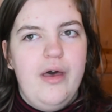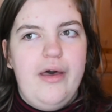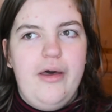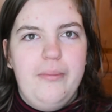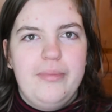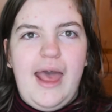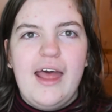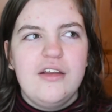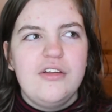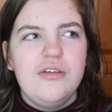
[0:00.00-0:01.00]

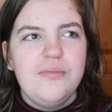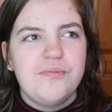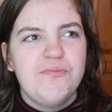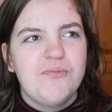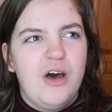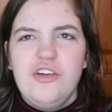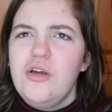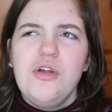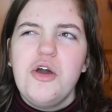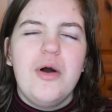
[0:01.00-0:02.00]
Canada? I
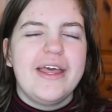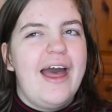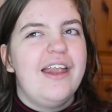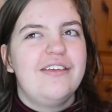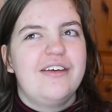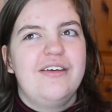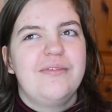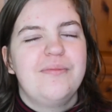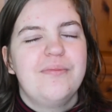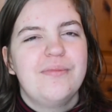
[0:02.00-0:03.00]
don't know why Canada.
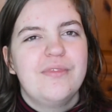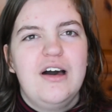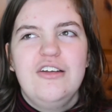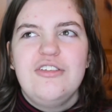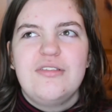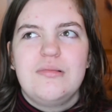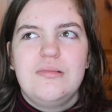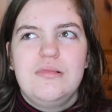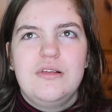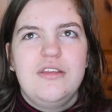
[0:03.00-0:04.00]

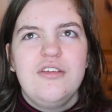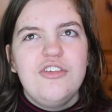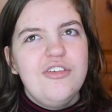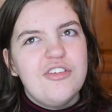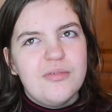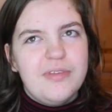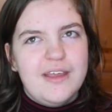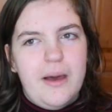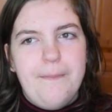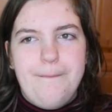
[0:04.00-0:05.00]
There's just
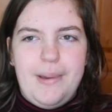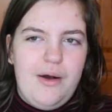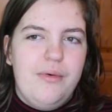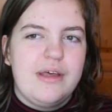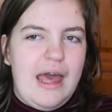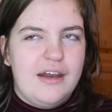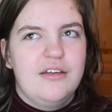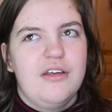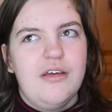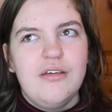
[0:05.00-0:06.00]
something about
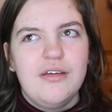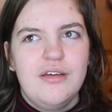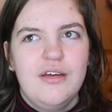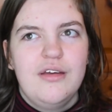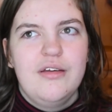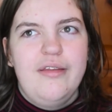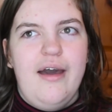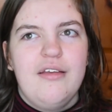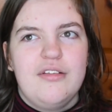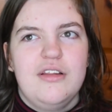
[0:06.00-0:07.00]
Canada that
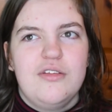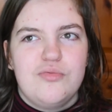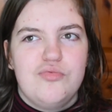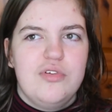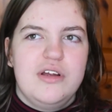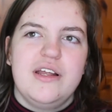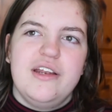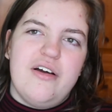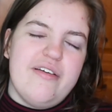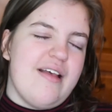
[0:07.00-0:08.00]
has like this really
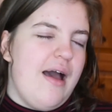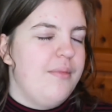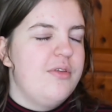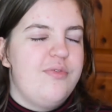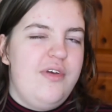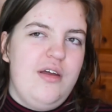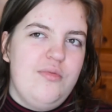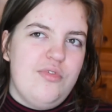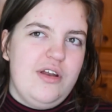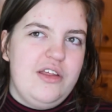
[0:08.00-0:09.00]
nice atmosphere
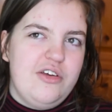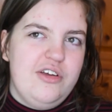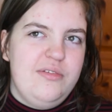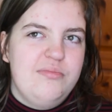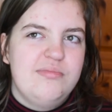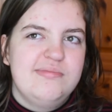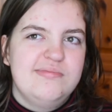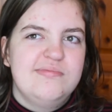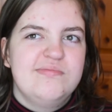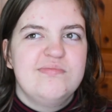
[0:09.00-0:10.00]
and really good
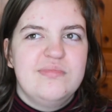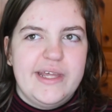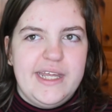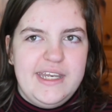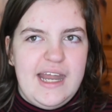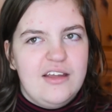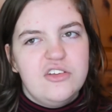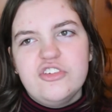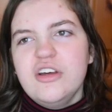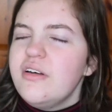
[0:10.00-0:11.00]

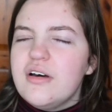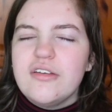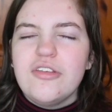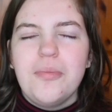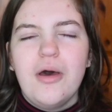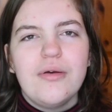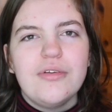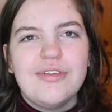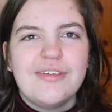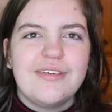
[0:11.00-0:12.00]
nature, I
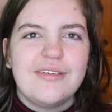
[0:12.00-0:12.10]
suppose.